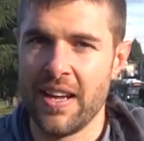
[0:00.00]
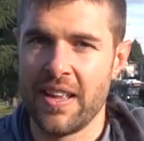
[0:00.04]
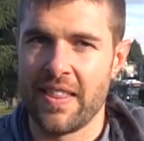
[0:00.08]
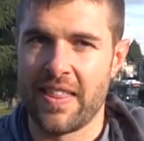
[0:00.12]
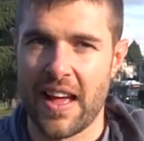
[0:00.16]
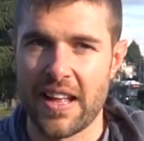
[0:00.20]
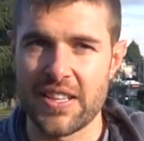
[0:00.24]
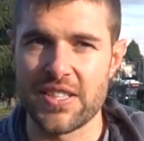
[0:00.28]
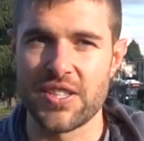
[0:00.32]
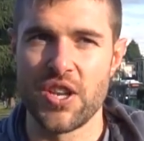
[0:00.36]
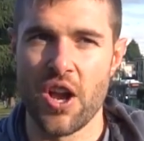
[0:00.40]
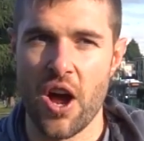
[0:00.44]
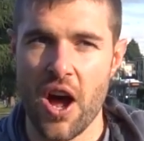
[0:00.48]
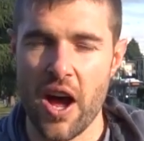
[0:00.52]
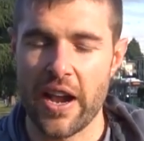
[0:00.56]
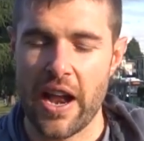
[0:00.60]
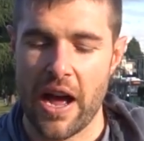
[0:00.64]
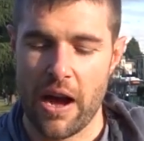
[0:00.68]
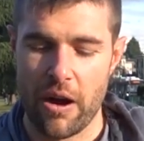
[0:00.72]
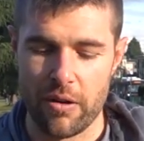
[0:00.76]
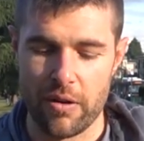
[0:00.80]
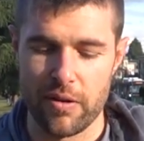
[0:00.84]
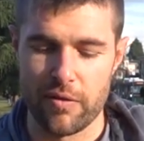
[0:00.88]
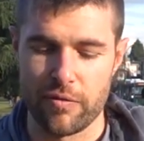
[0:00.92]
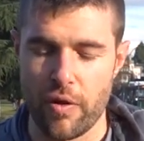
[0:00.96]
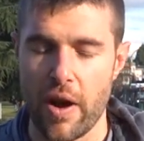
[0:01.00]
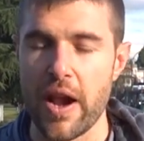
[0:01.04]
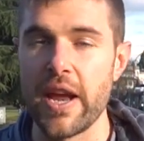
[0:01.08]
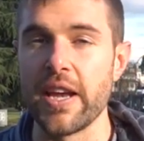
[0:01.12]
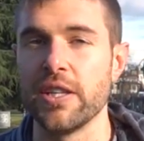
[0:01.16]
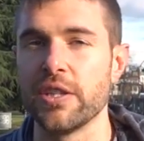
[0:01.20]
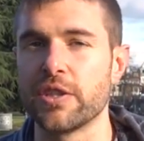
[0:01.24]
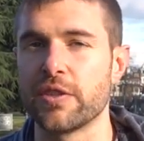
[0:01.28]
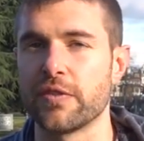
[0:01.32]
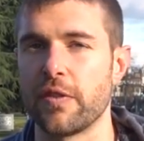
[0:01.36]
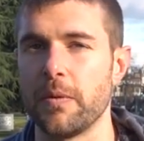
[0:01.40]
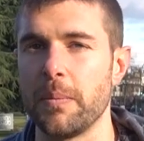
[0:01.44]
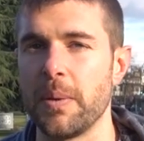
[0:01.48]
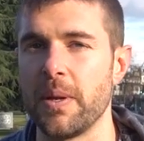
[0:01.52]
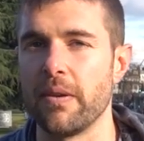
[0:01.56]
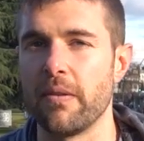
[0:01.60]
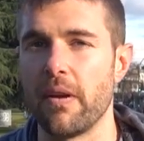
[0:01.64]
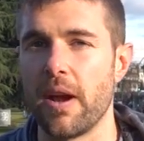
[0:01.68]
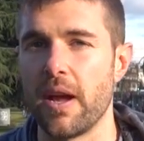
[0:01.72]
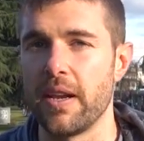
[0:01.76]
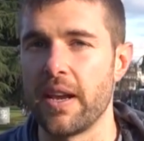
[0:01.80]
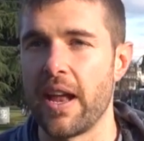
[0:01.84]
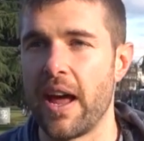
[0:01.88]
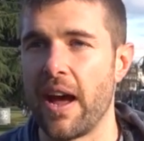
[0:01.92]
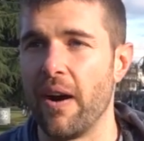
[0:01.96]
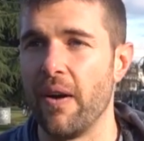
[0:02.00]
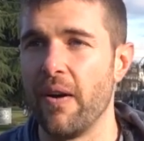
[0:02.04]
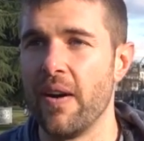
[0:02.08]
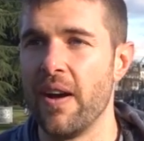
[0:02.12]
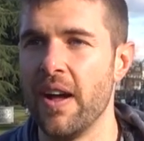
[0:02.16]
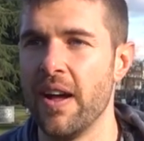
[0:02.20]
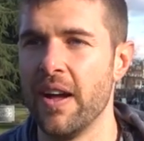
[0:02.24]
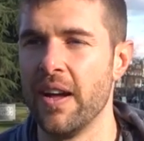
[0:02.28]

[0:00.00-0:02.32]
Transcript: That's not out of range for me right now.